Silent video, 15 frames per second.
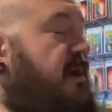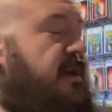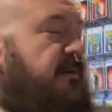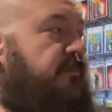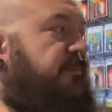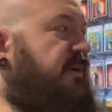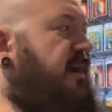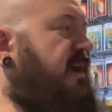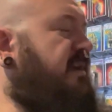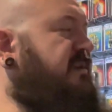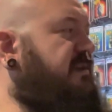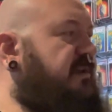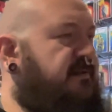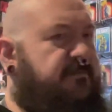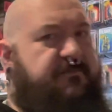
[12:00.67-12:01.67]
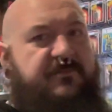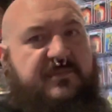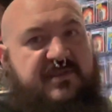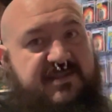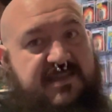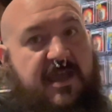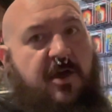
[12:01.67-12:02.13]
But
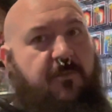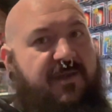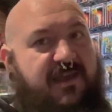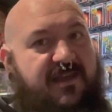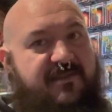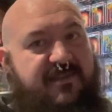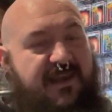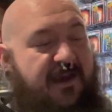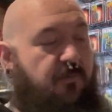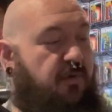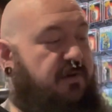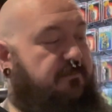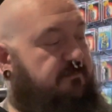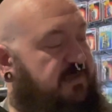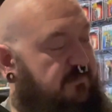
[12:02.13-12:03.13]
tell me that it wouldn't be